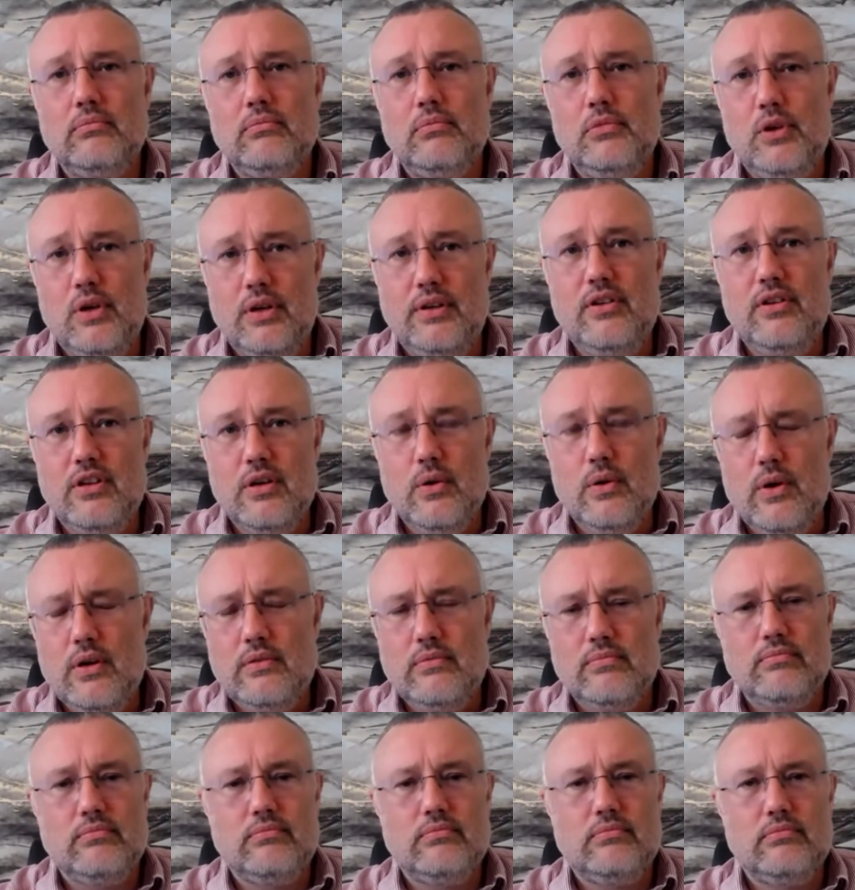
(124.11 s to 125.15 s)
Could you do it?
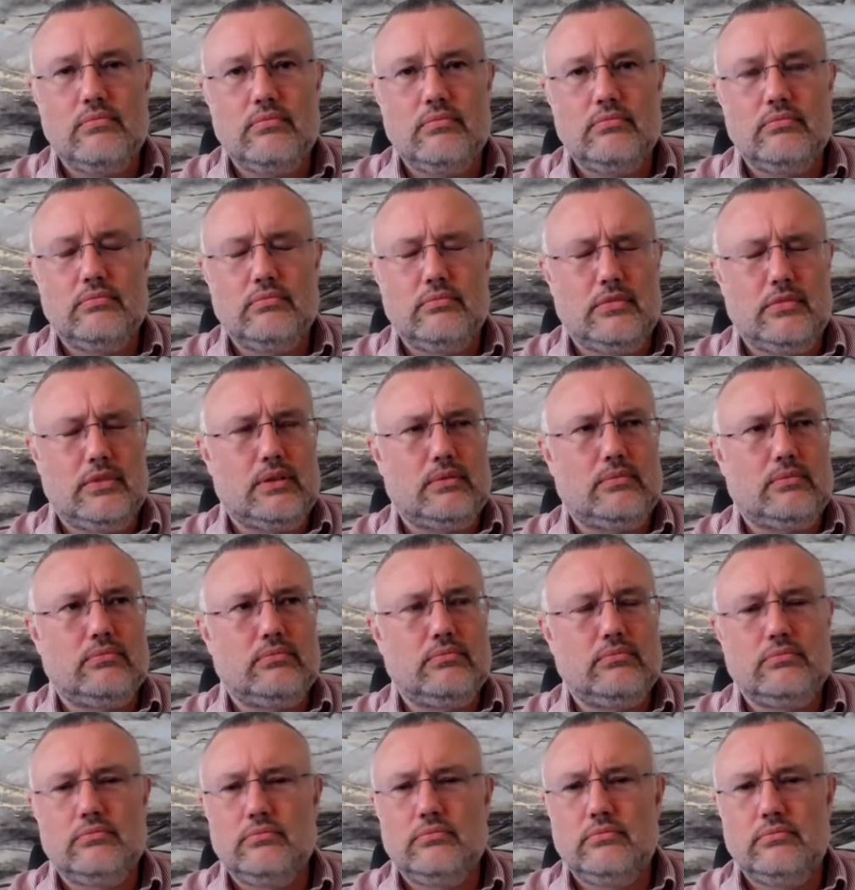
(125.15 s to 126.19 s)
I'm like,
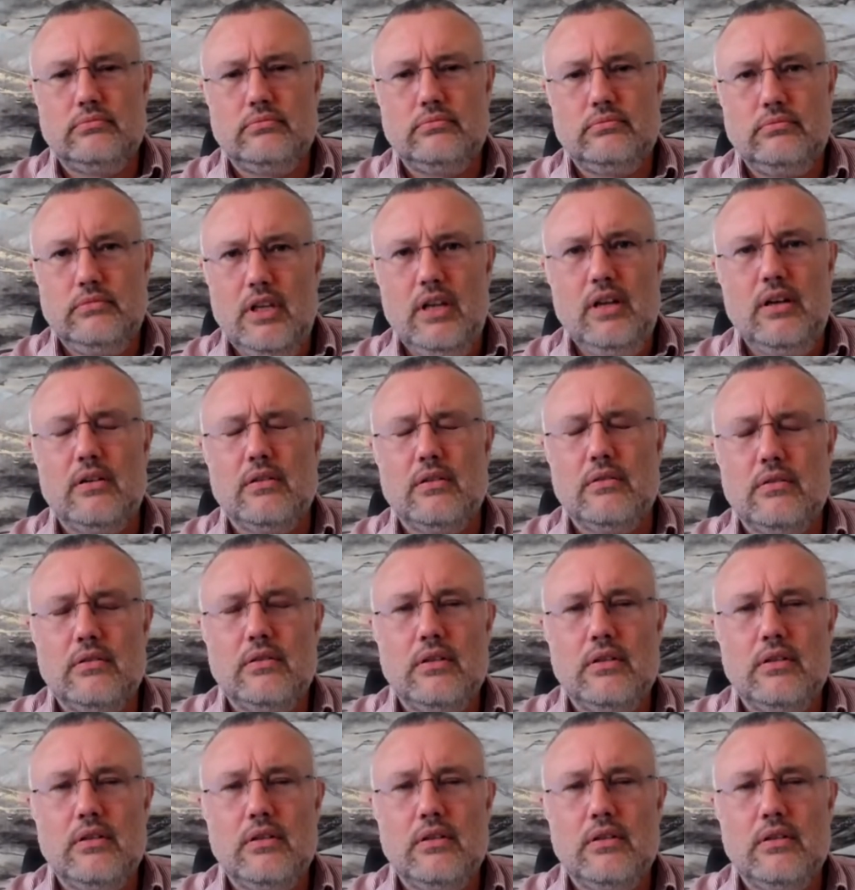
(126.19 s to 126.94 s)
yeah.